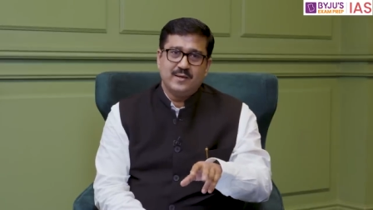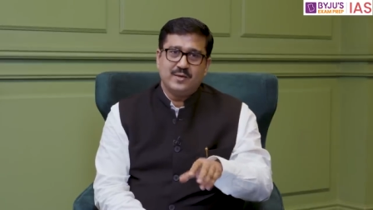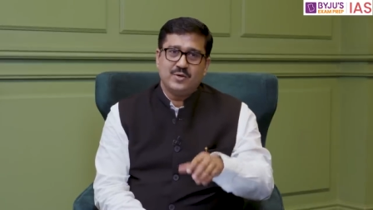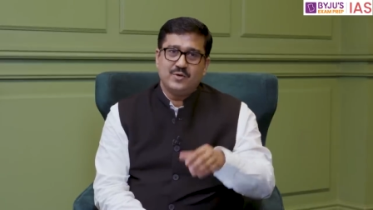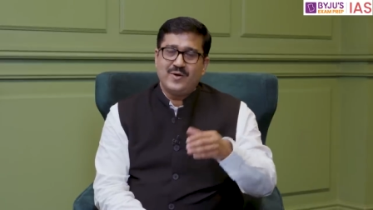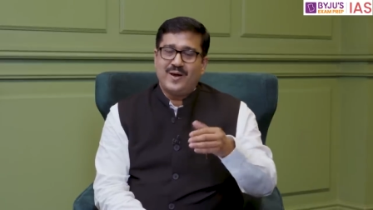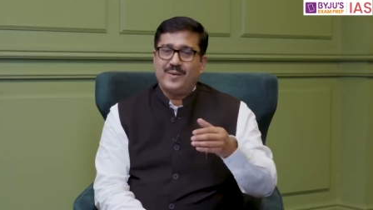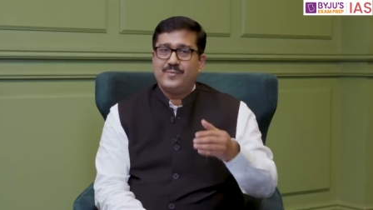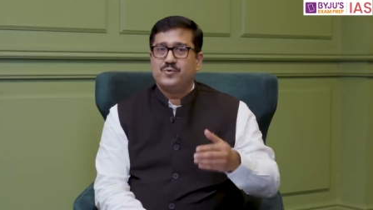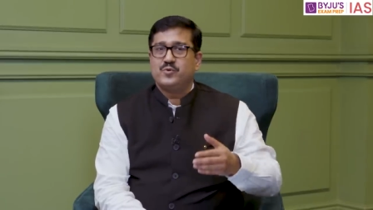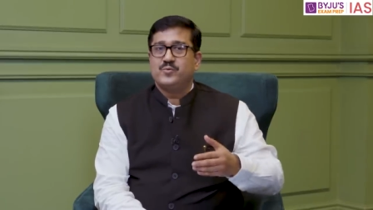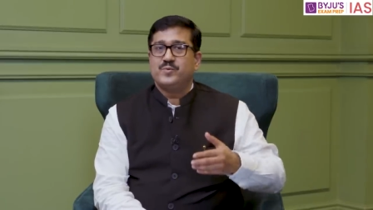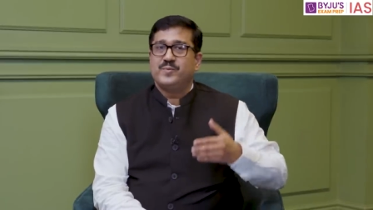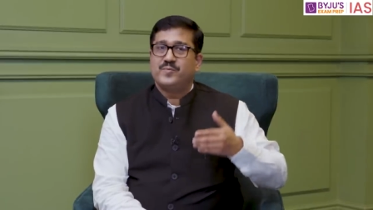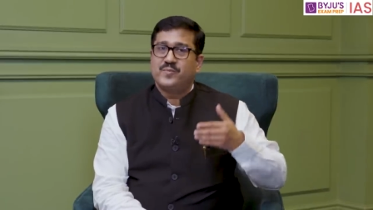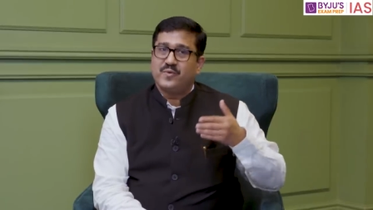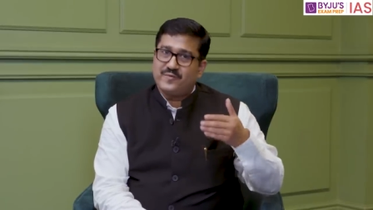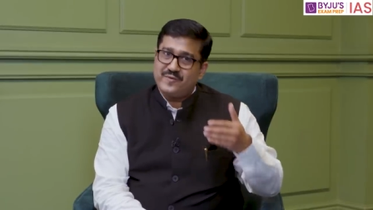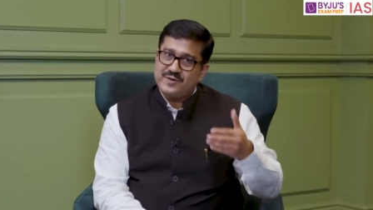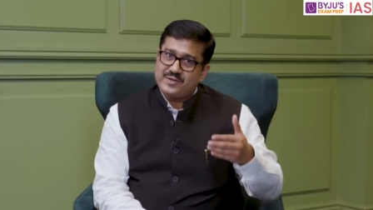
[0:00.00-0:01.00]
You have to be
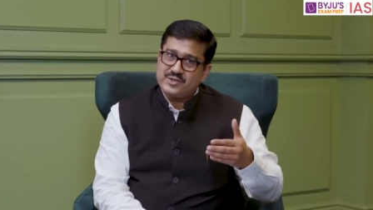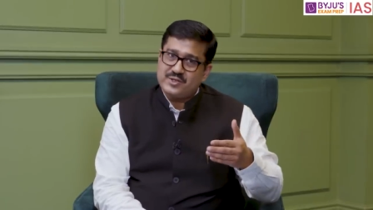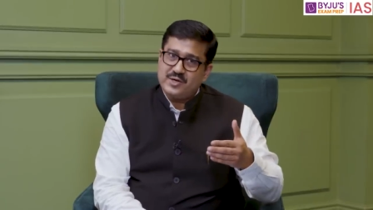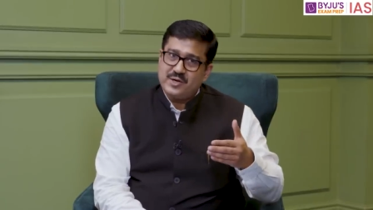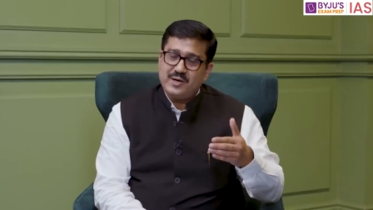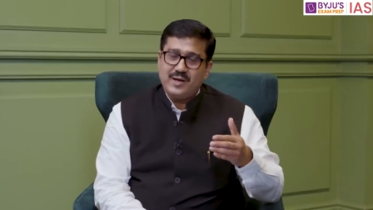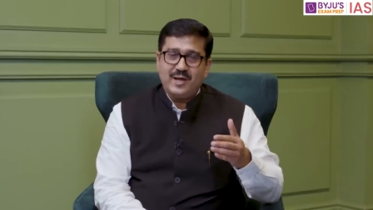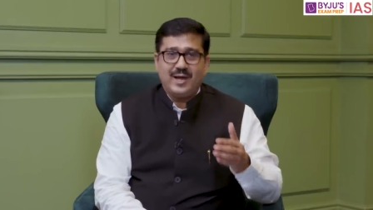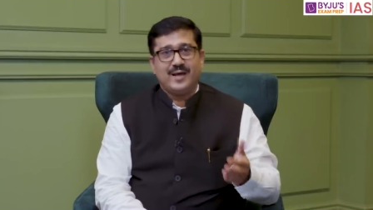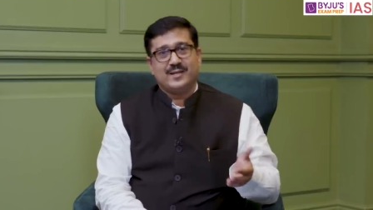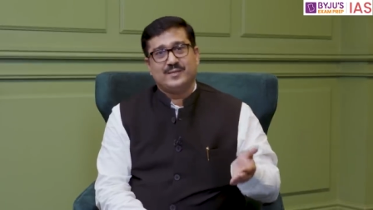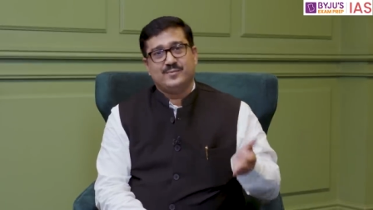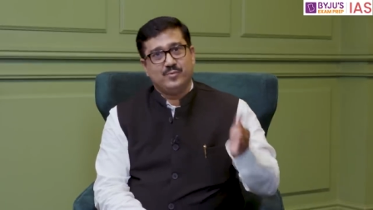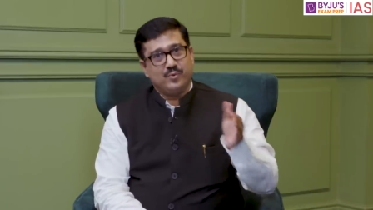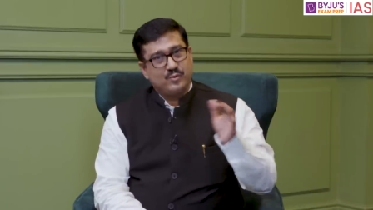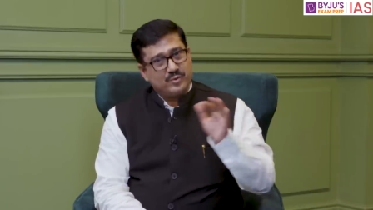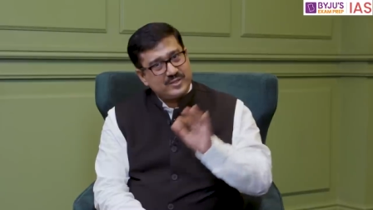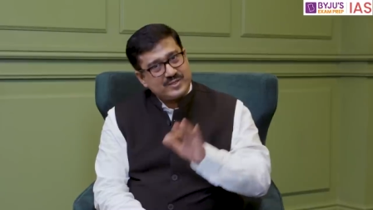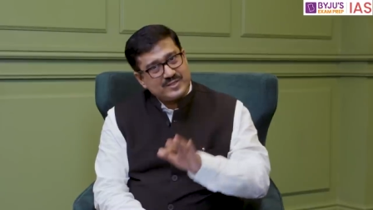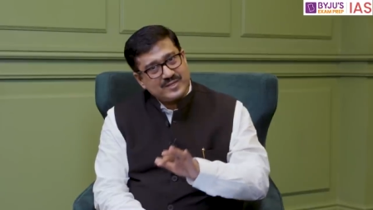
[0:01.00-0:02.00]
professional at
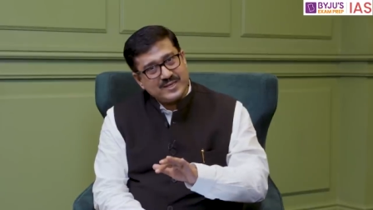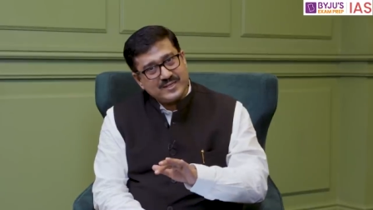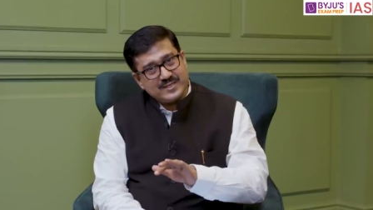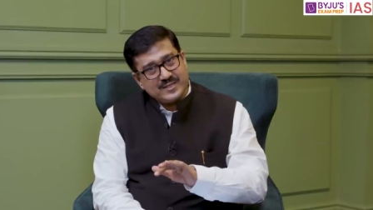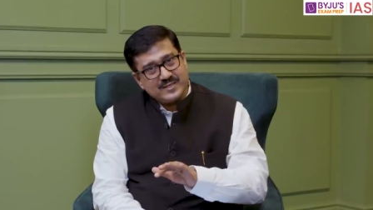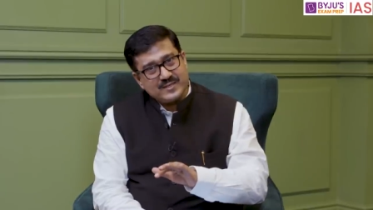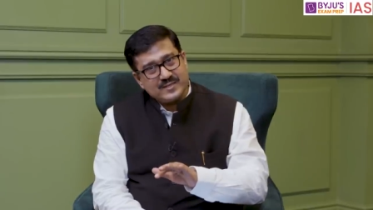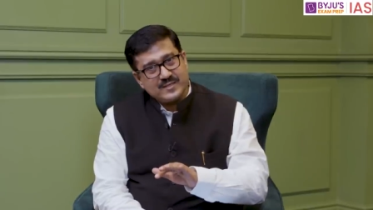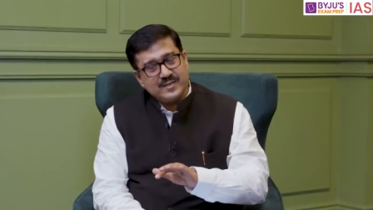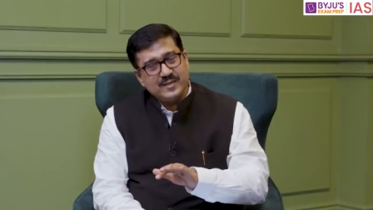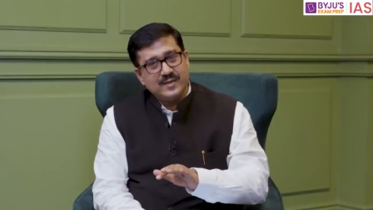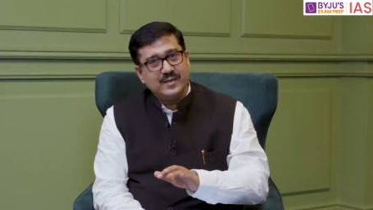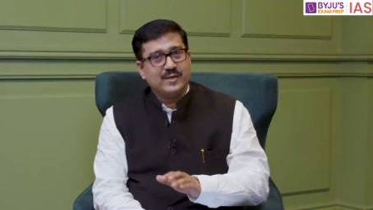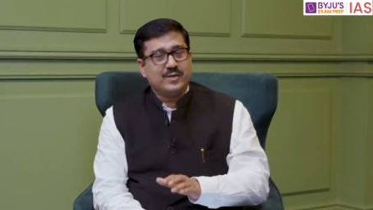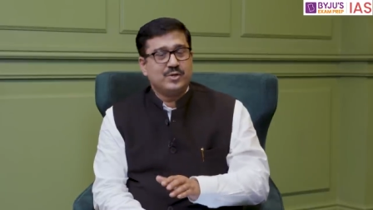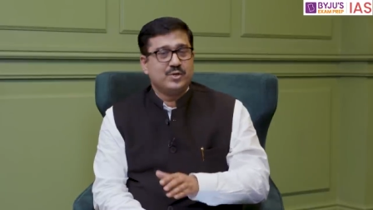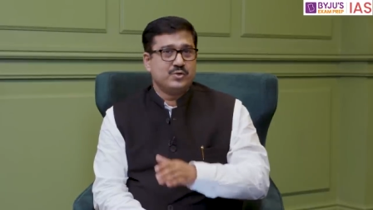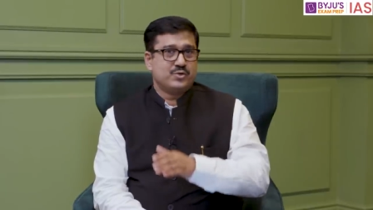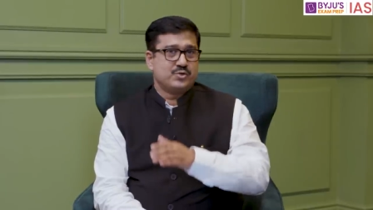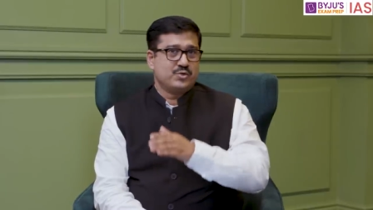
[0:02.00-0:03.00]
both stages.
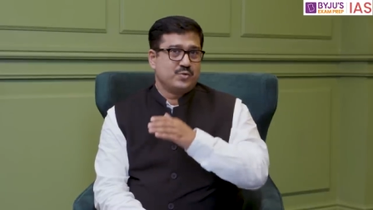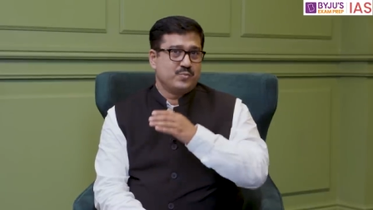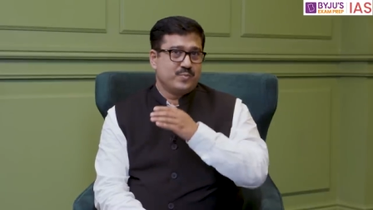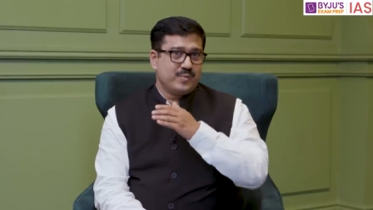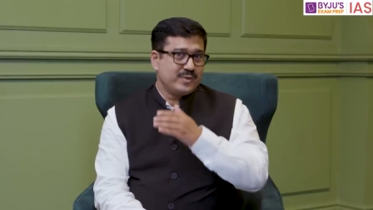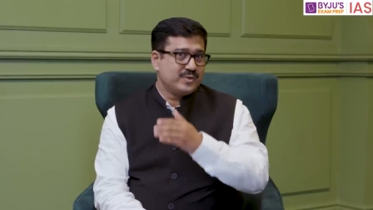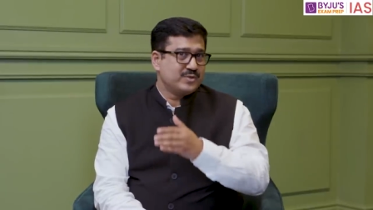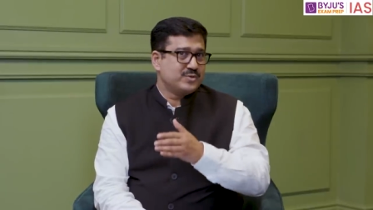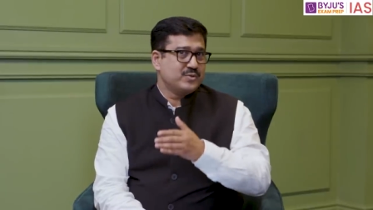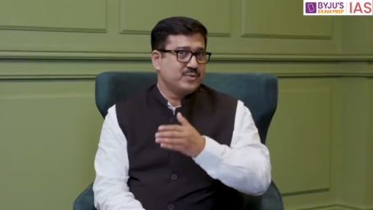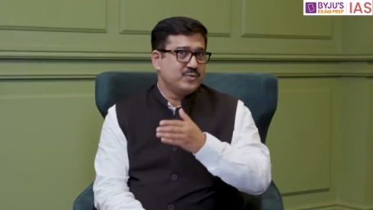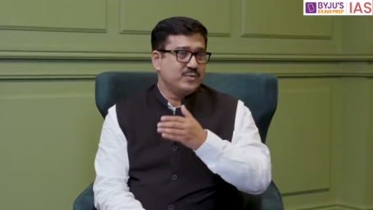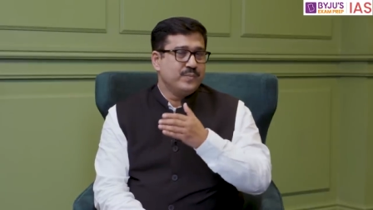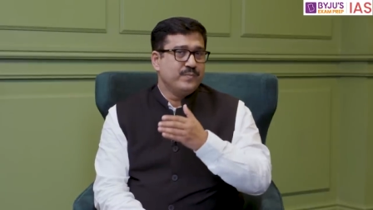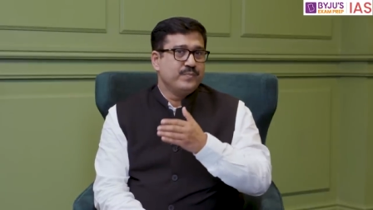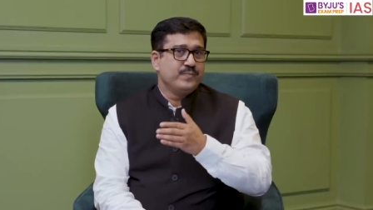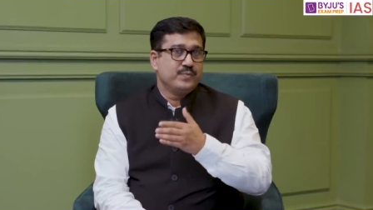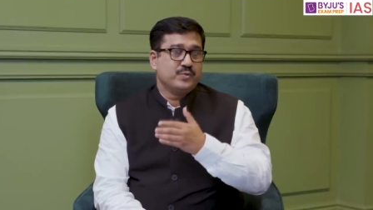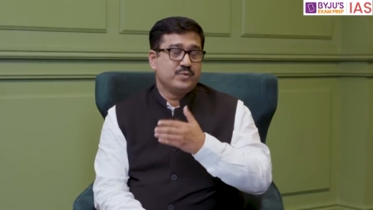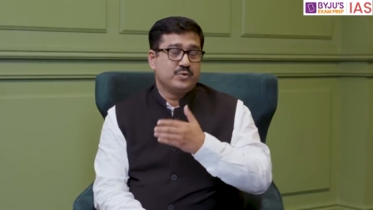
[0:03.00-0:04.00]
You should pursue,
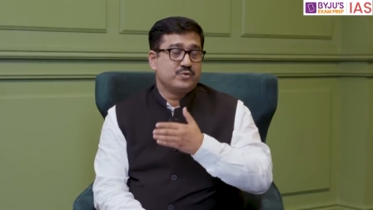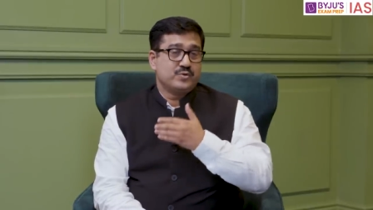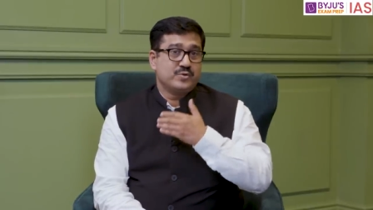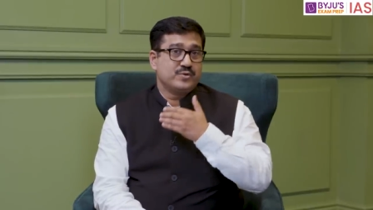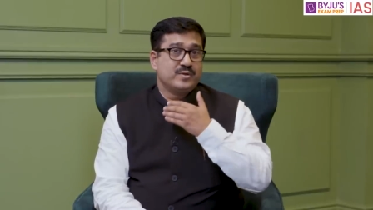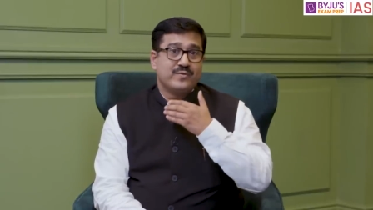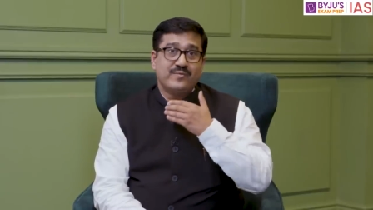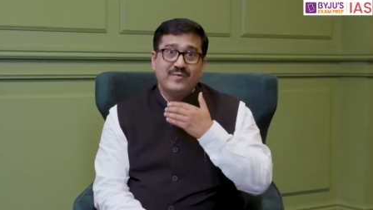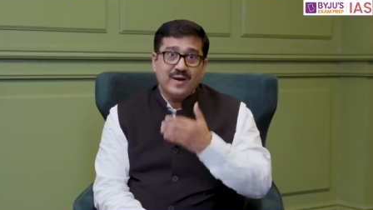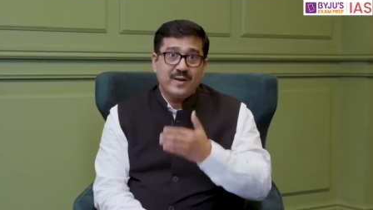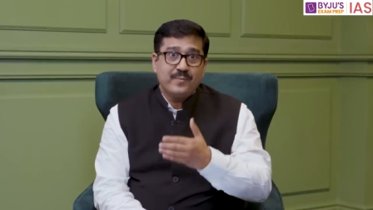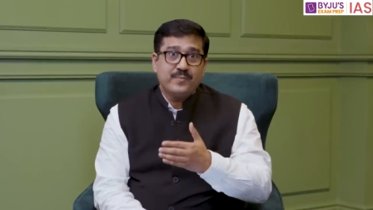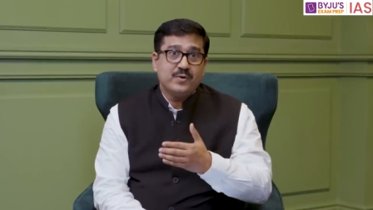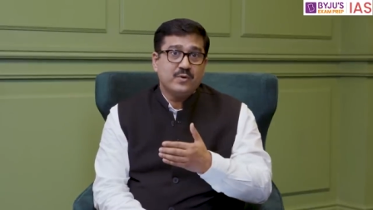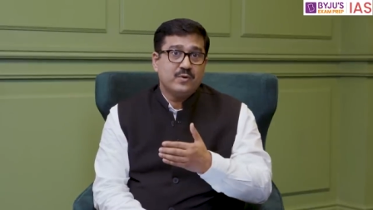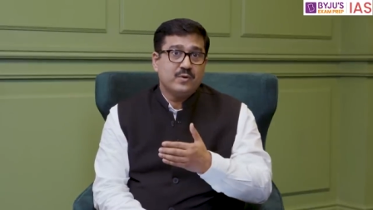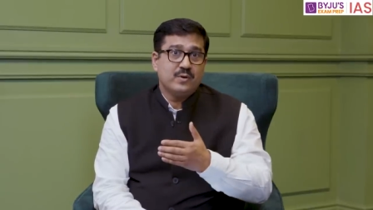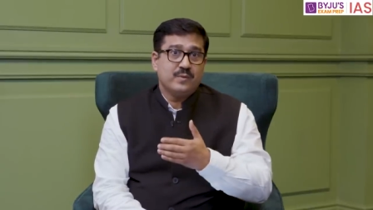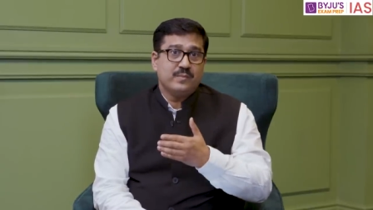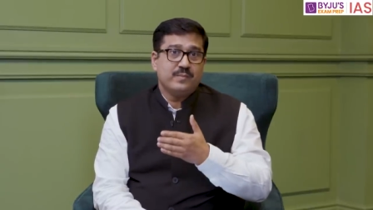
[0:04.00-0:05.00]
you should develop
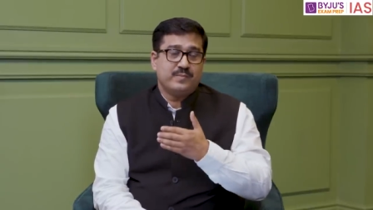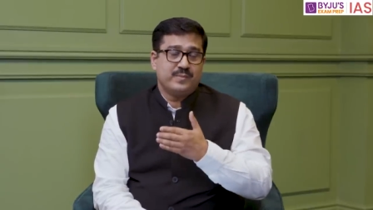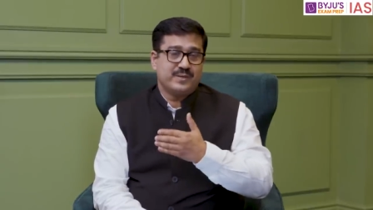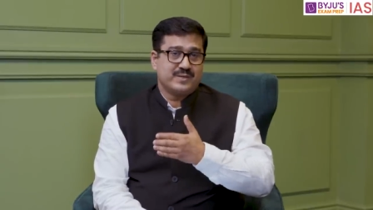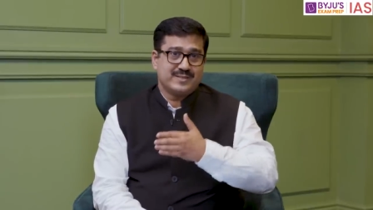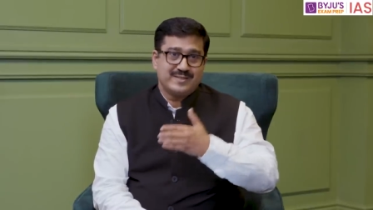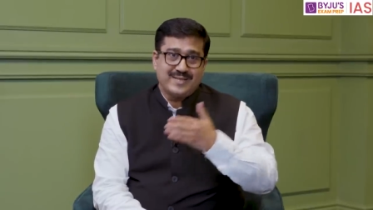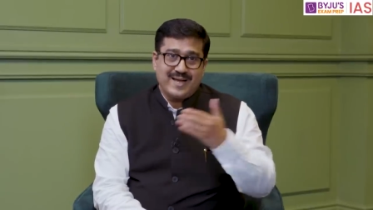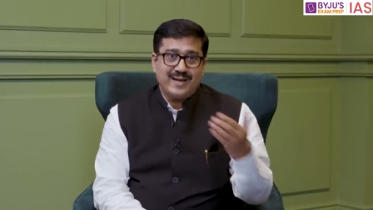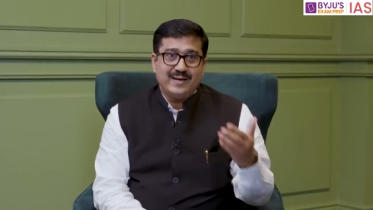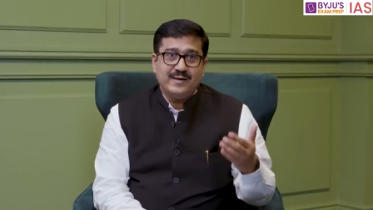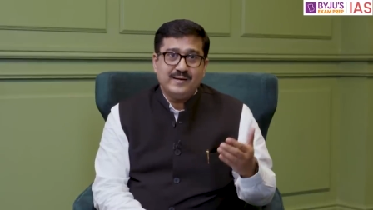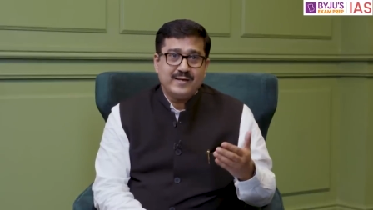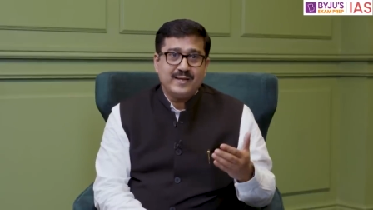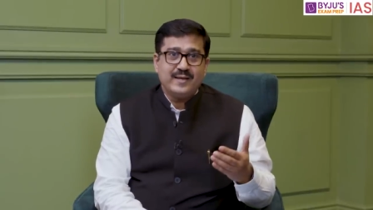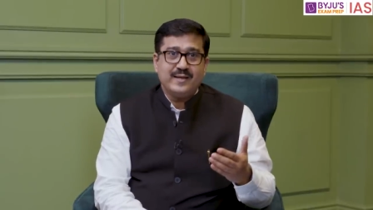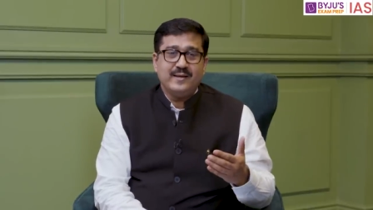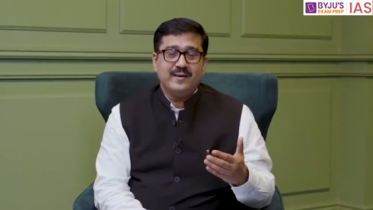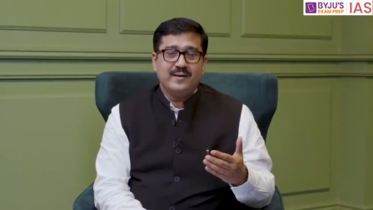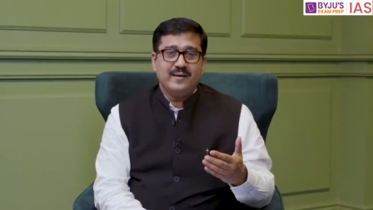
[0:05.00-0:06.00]
your
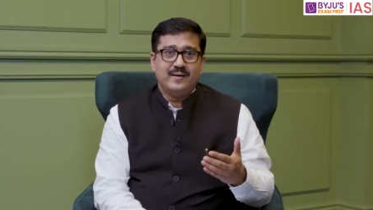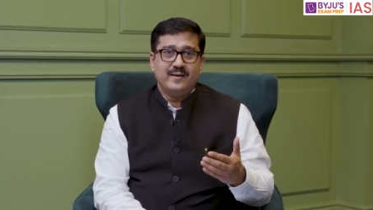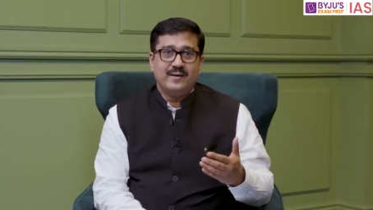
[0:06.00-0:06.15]
personality